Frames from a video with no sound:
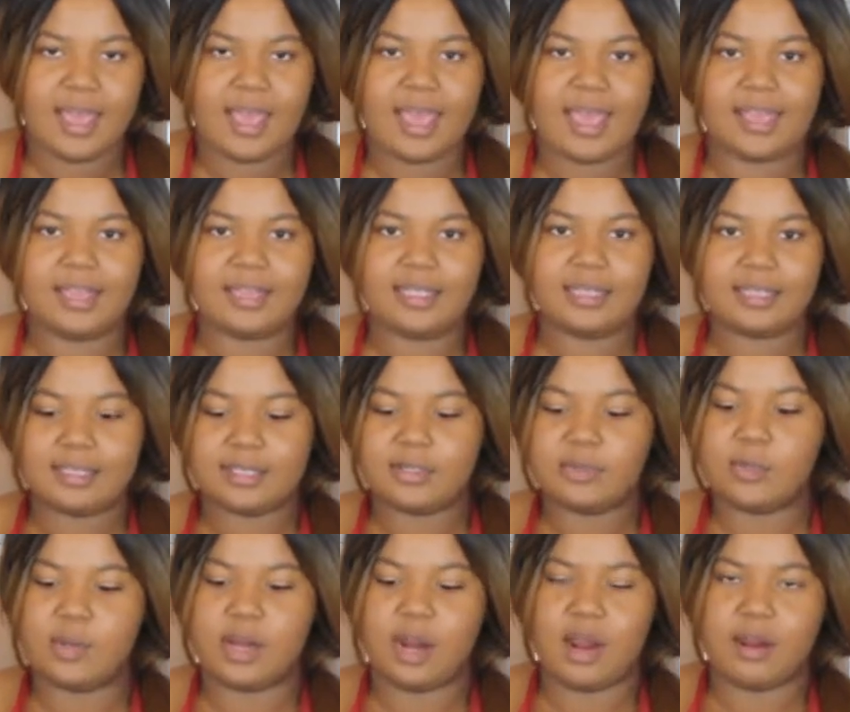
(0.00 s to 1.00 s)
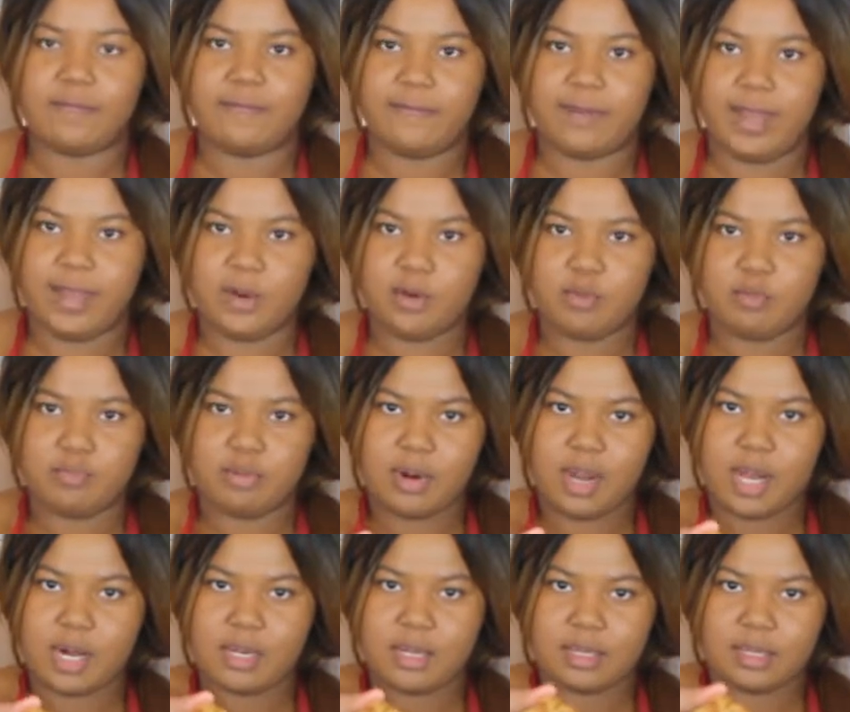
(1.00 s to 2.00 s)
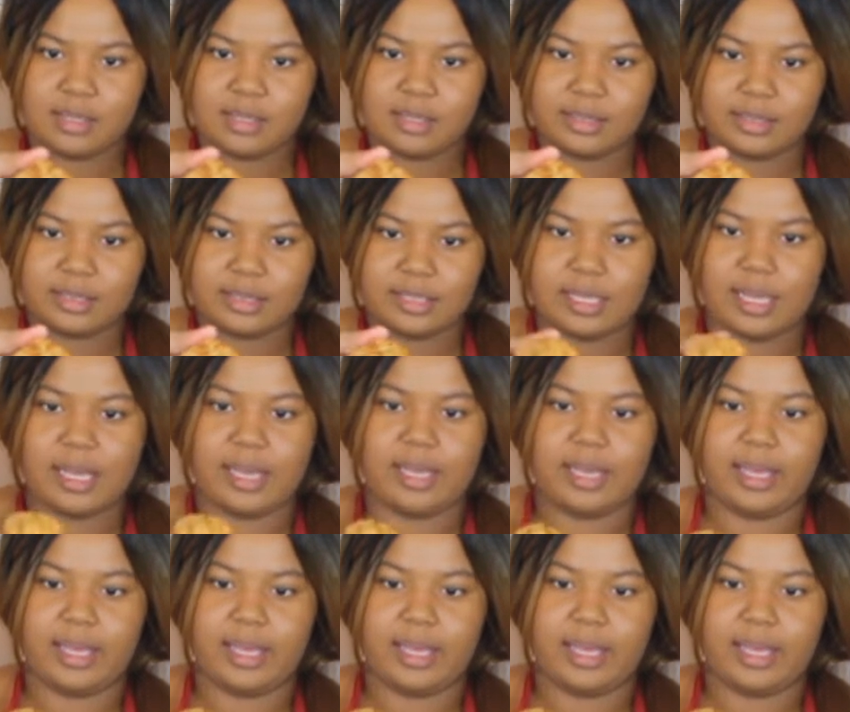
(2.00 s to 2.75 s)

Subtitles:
And this is what our final product looks like.